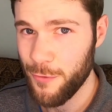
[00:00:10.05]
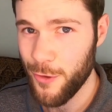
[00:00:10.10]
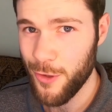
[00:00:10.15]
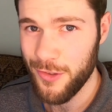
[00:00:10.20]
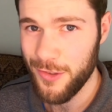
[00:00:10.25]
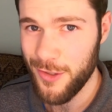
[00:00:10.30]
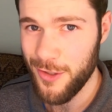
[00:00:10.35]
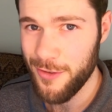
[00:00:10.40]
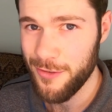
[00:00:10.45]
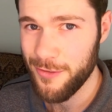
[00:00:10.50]

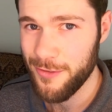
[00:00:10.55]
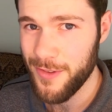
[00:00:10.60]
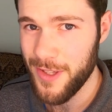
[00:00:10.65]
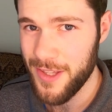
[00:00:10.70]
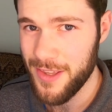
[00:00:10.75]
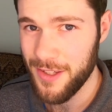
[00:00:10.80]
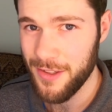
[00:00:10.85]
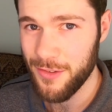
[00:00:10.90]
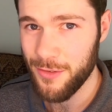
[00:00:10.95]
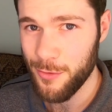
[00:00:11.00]
First off,
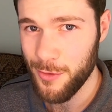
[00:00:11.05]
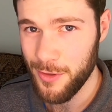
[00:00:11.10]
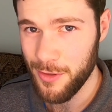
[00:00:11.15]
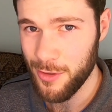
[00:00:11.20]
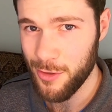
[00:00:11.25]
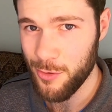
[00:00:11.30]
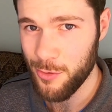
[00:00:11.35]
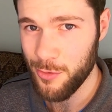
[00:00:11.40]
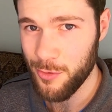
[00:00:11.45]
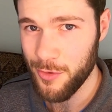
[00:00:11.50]
I think it's
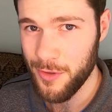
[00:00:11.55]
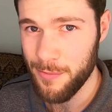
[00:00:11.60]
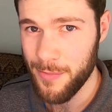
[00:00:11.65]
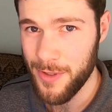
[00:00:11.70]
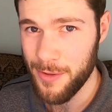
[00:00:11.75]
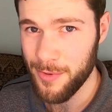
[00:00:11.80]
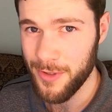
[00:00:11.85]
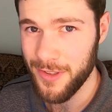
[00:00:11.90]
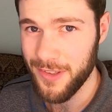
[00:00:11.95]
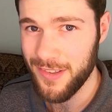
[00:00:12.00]
really cool
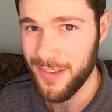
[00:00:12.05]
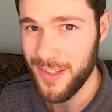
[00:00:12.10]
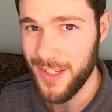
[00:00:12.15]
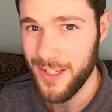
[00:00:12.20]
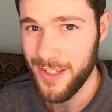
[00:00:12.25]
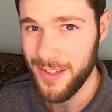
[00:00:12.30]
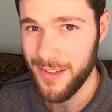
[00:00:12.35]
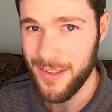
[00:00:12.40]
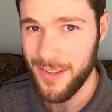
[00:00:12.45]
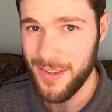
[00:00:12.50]
that people are
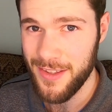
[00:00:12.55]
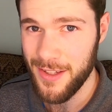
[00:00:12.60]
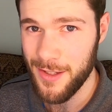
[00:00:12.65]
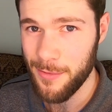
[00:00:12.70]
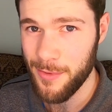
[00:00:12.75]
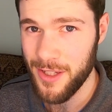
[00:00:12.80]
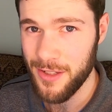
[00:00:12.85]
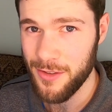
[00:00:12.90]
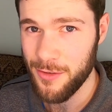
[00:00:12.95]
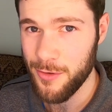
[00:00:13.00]
starting to
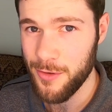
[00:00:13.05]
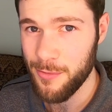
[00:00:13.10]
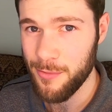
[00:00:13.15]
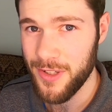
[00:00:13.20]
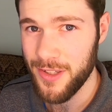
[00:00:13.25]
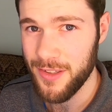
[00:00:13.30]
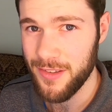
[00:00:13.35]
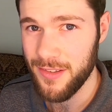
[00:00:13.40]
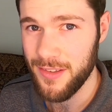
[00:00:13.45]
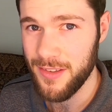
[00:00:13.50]
think about
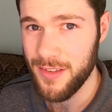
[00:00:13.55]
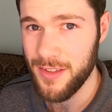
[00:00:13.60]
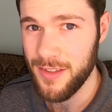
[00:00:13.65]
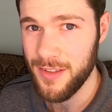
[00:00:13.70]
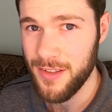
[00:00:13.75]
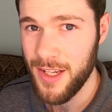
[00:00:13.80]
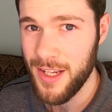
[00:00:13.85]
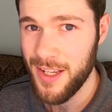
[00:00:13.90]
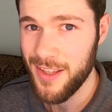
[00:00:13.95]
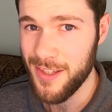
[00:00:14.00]
doing medicine
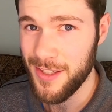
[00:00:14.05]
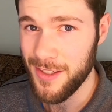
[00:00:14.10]
and